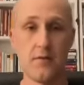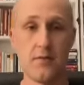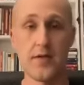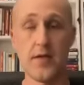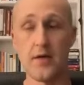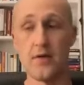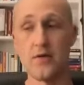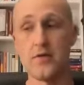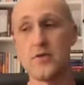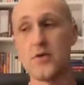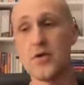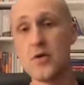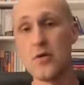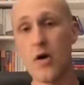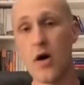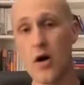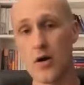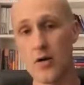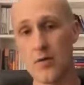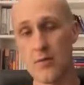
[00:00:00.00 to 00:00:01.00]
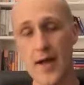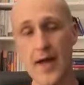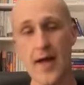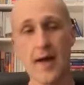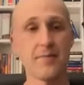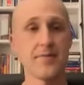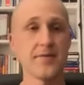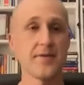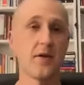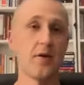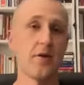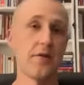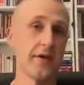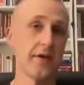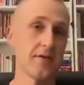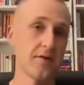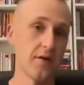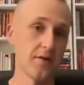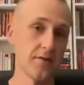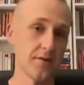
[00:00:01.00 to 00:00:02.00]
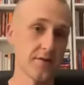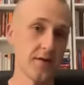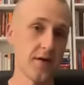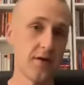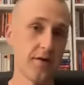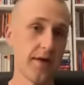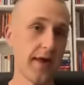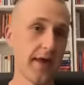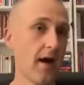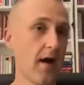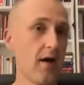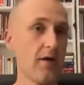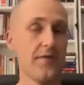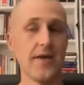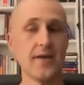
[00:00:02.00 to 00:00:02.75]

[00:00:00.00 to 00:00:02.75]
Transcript: you know, too hard of reps or they start stalling out,